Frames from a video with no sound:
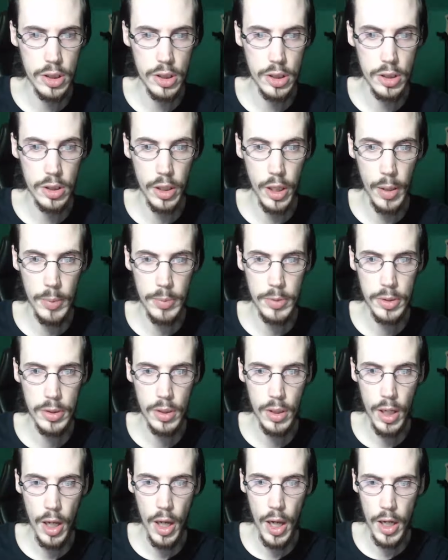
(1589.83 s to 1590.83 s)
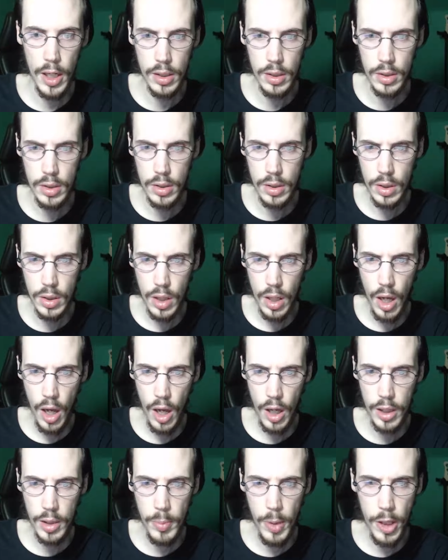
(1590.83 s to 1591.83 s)
just collapsed. Hey!
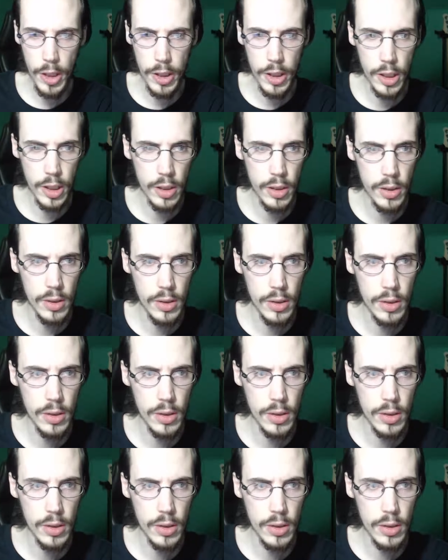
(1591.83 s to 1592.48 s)
Ah, come on again.